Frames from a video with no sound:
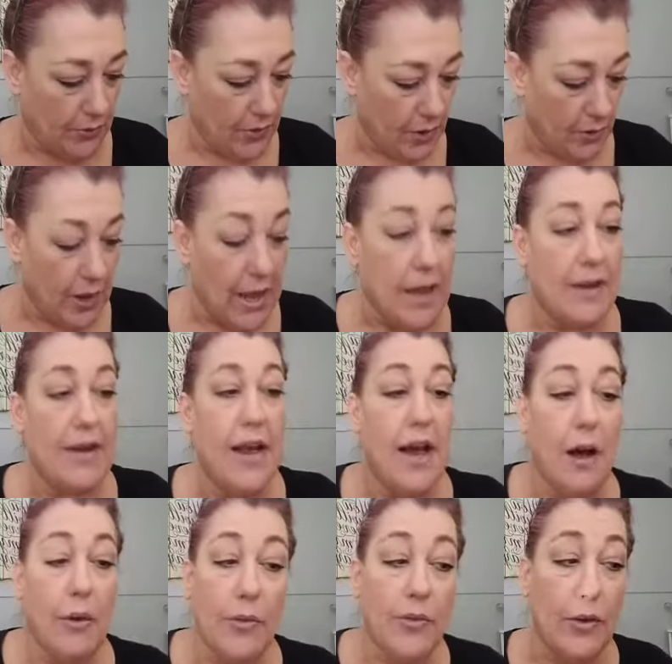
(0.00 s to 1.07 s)
So
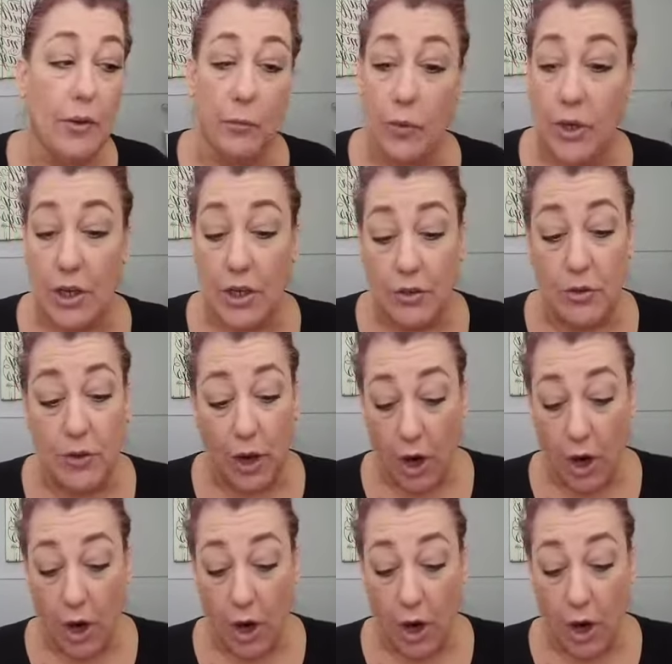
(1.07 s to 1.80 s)
now we're going to do the